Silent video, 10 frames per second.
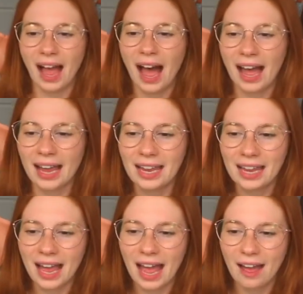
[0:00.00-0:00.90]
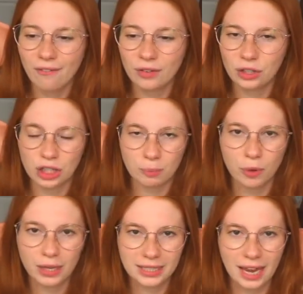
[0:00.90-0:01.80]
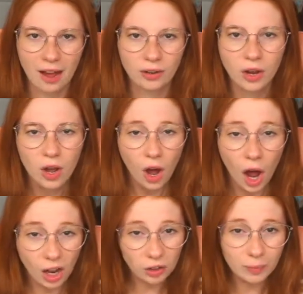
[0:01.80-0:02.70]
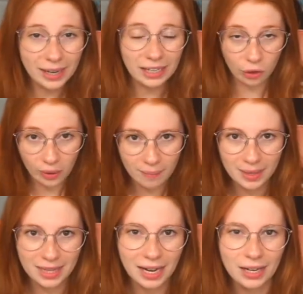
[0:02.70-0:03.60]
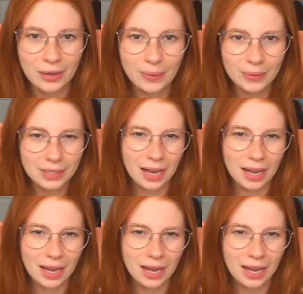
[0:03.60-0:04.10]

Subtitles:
I have just broken down all of my equipment that I use.